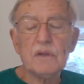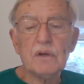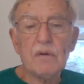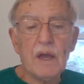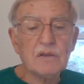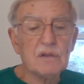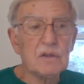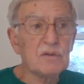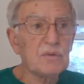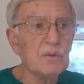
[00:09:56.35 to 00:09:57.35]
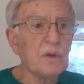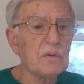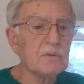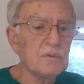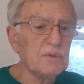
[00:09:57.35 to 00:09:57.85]
interaction is
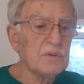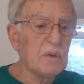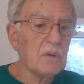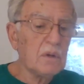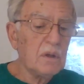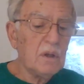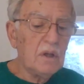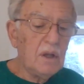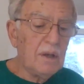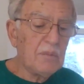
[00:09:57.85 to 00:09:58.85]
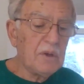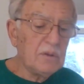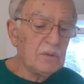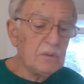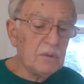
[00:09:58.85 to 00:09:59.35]
crucial, and we
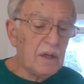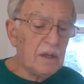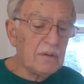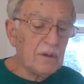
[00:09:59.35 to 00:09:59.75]
knew that